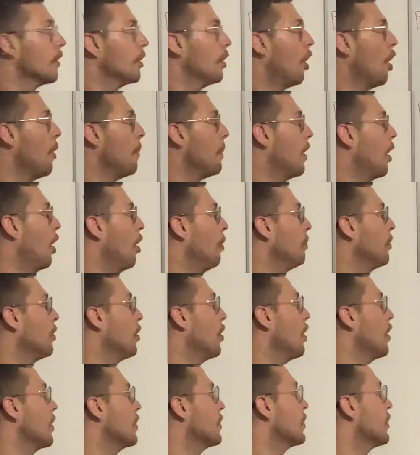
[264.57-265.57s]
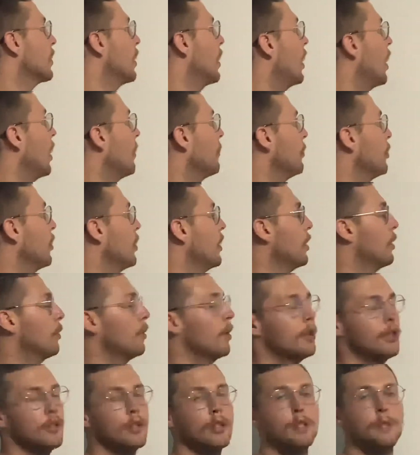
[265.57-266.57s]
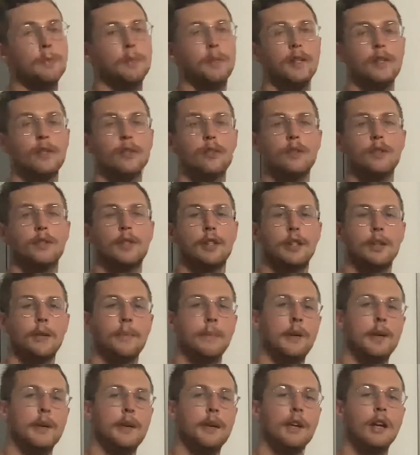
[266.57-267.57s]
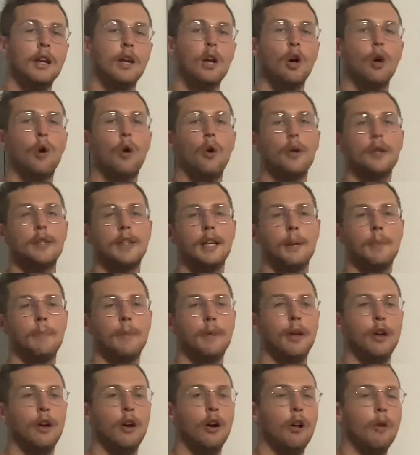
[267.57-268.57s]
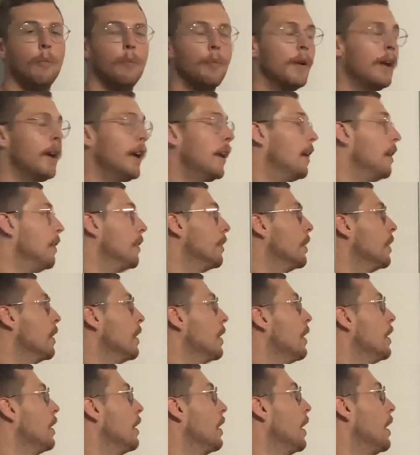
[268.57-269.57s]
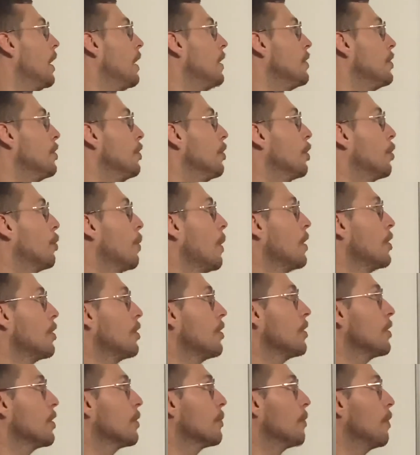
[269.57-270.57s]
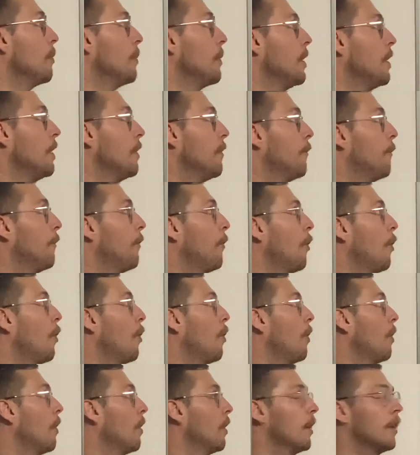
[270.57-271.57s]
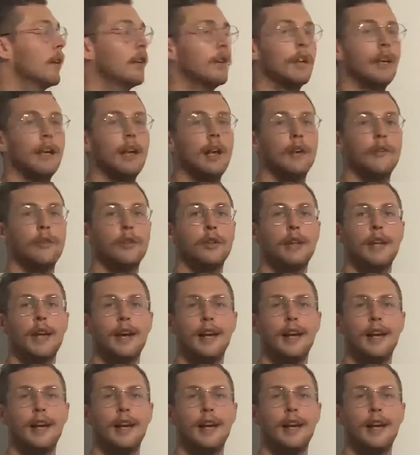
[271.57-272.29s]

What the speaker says: Hope that helped, guys. Got any questions, please do send them in. Always happy to help and answer your questions. That's what I'm here for. Have a good